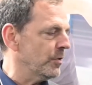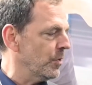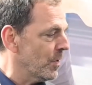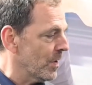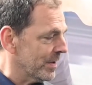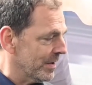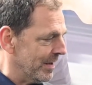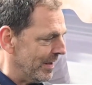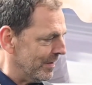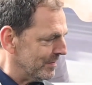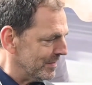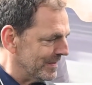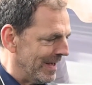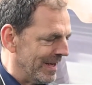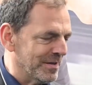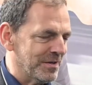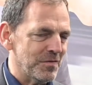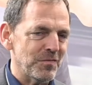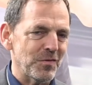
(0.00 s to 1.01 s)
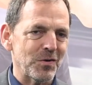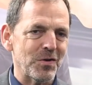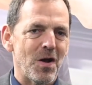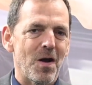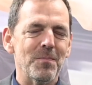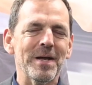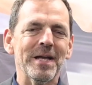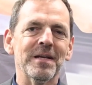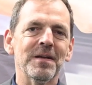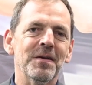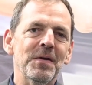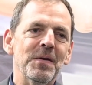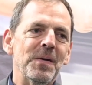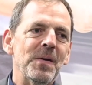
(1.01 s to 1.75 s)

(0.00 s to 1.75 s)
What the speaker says: you are here. Thank you for coming.